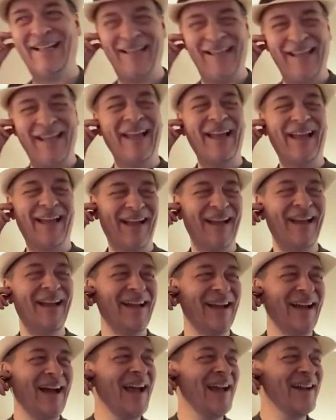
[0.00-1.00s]
yeah.
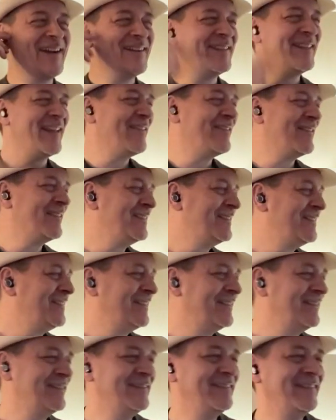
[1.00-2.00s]
I heard that one
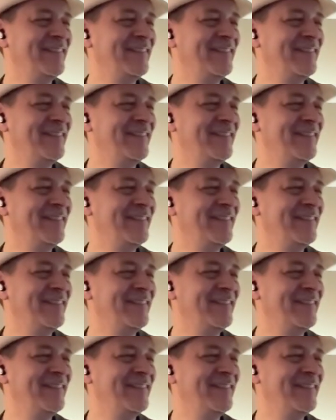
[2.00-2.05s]
too.